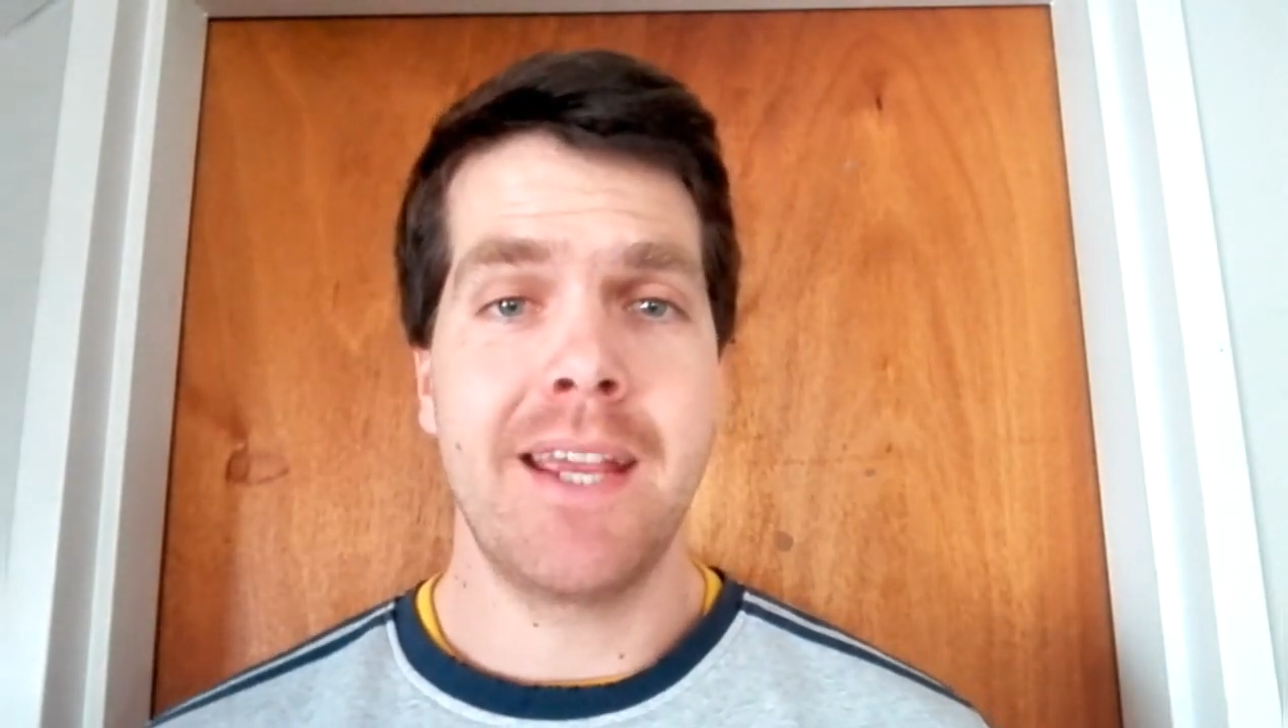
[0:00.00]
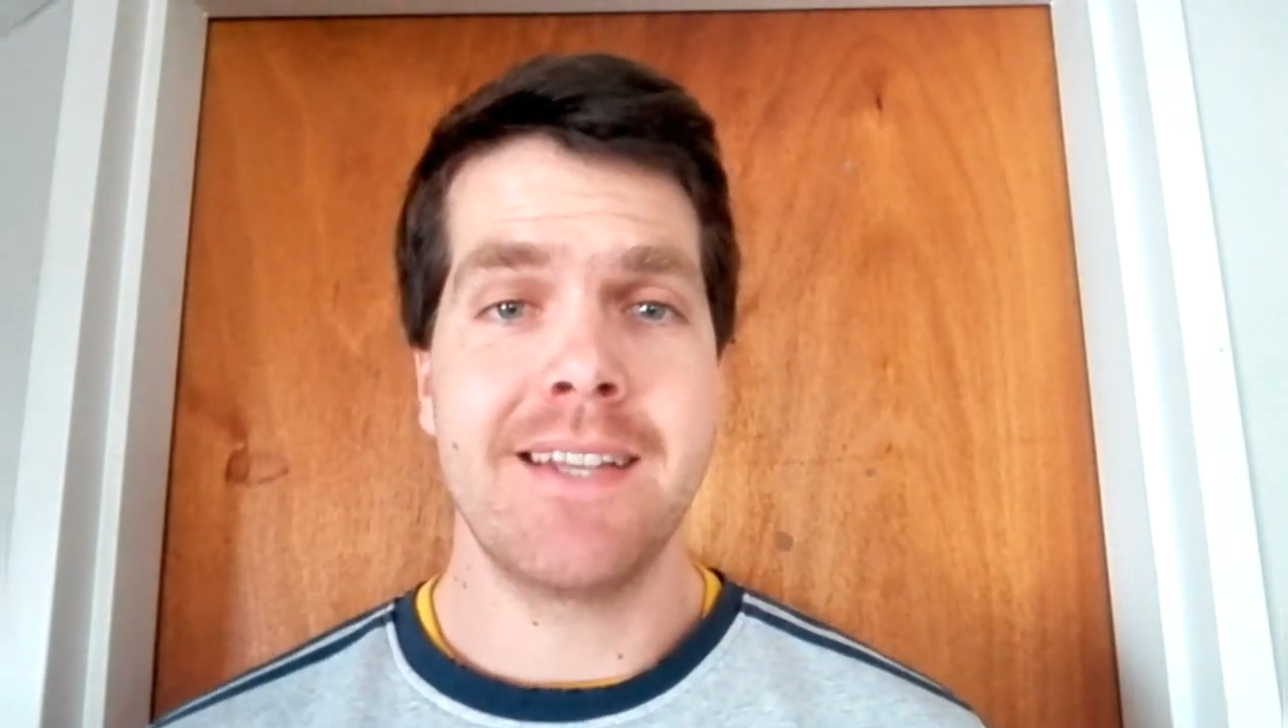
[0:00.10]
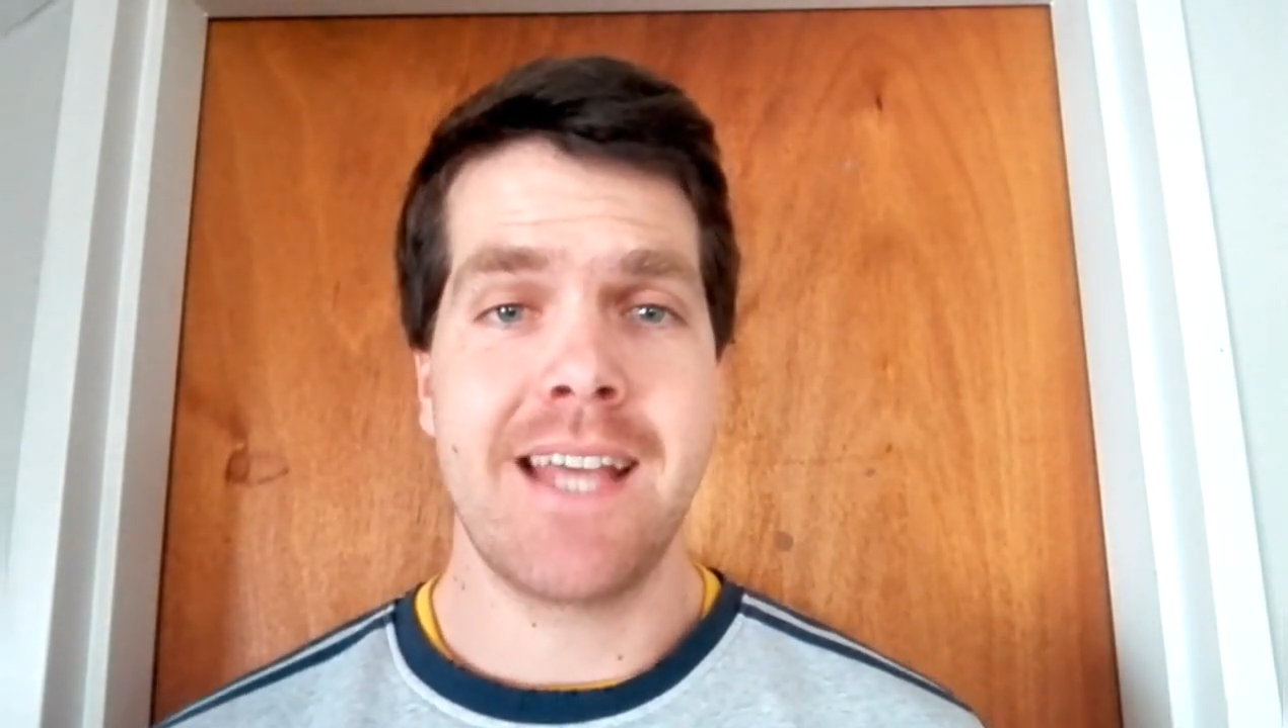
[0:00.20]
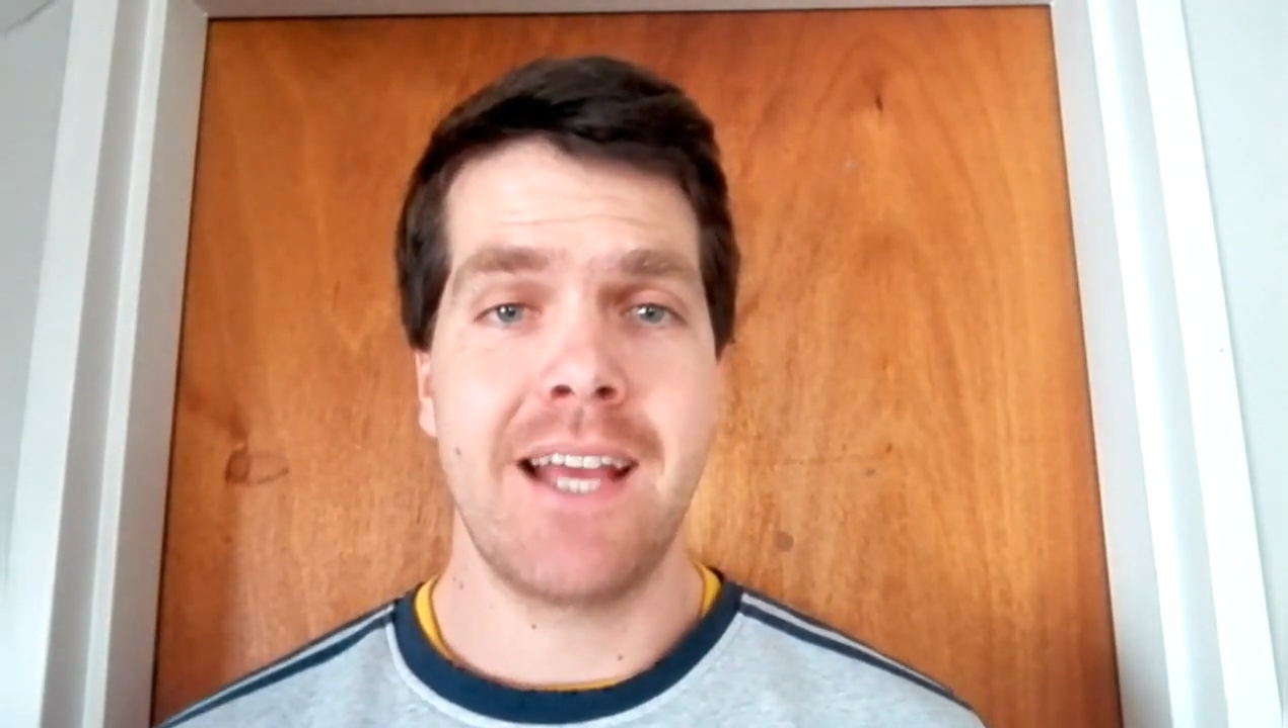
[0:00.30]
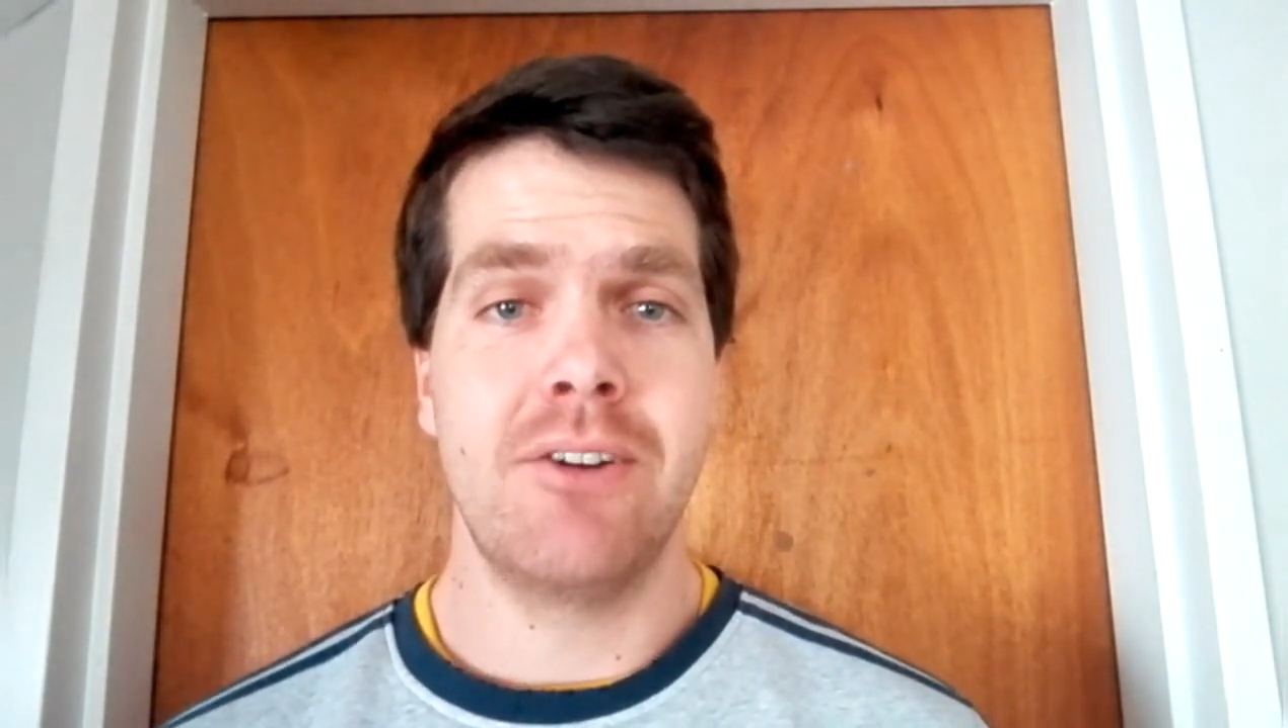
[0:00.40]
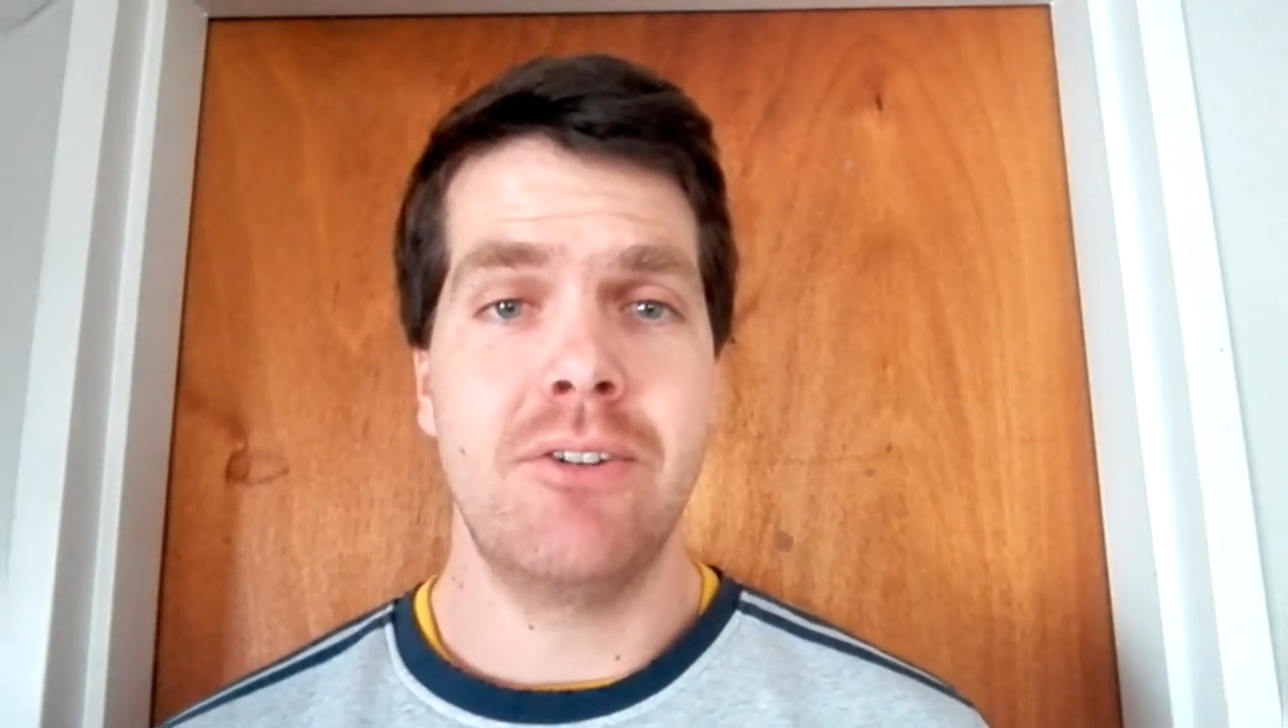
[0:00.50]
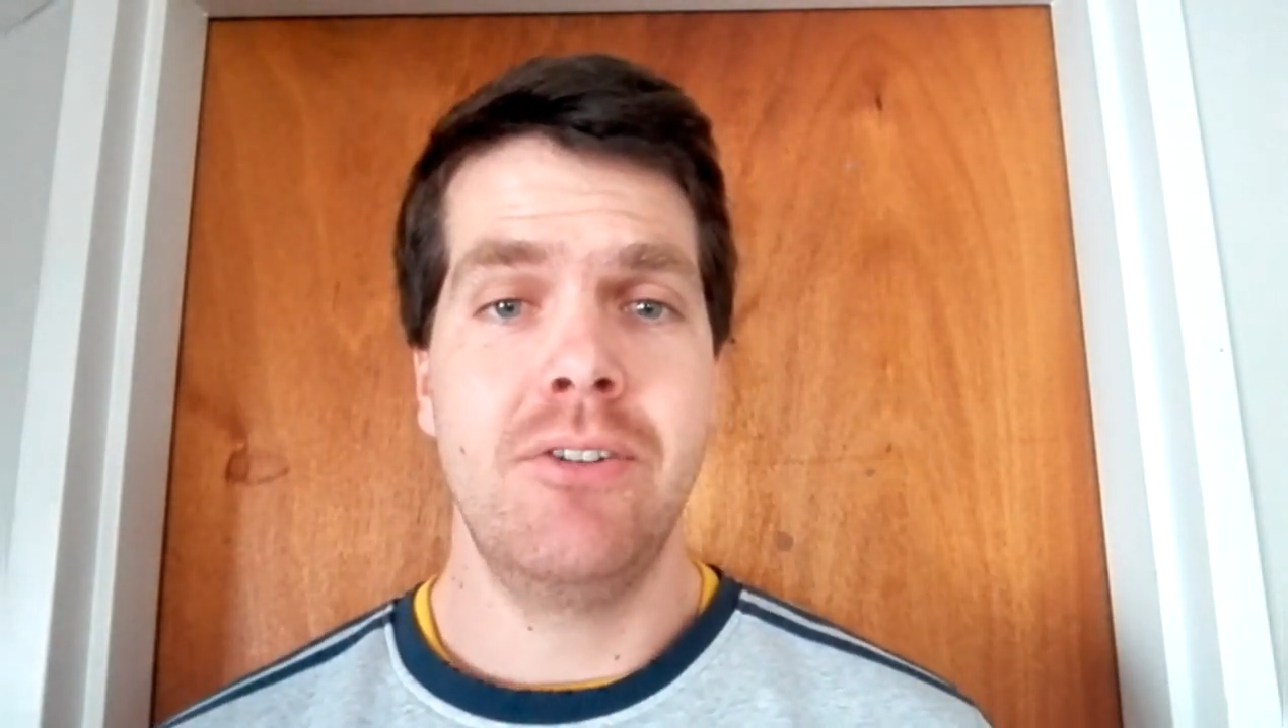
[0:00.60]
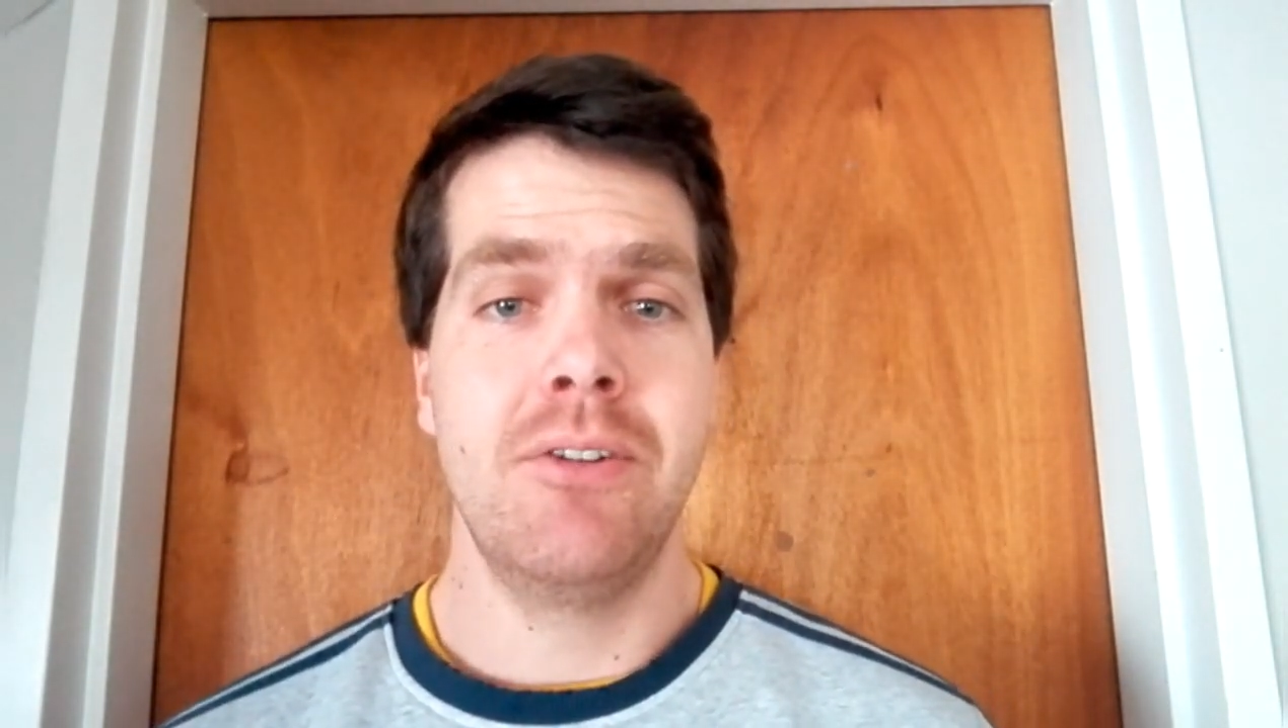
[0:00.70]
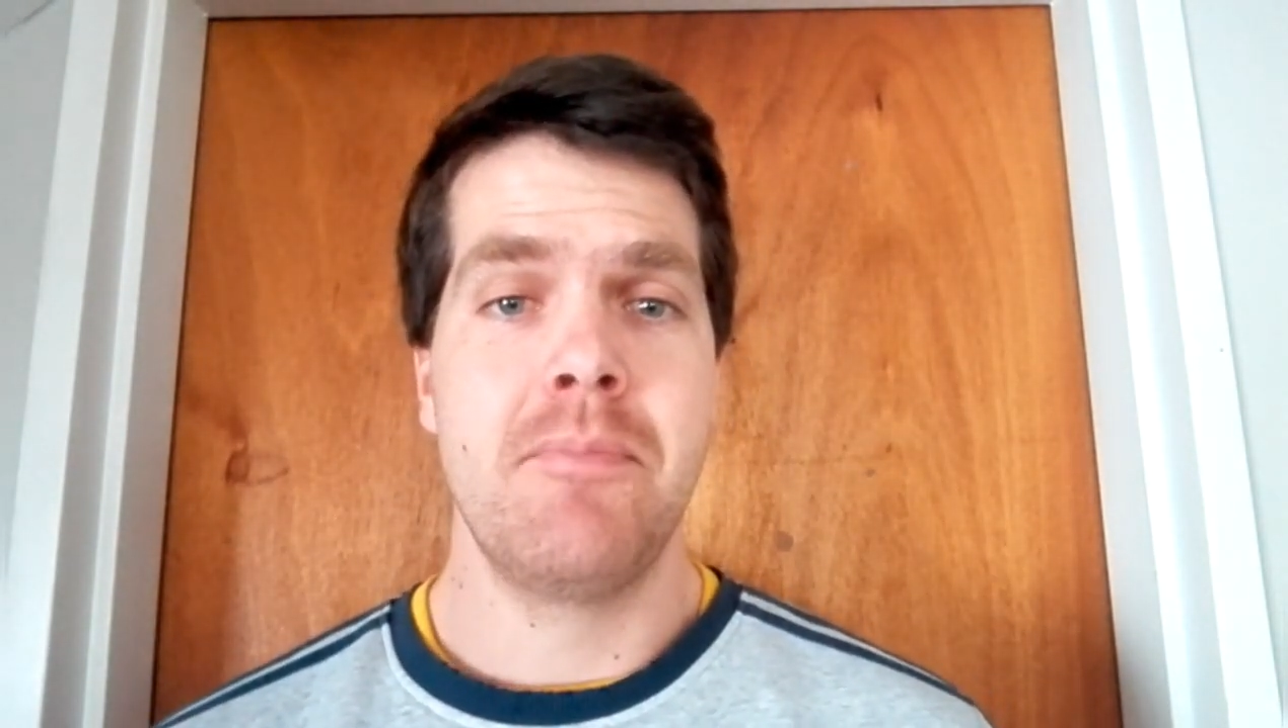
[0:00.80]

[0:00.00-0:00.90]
a tackle,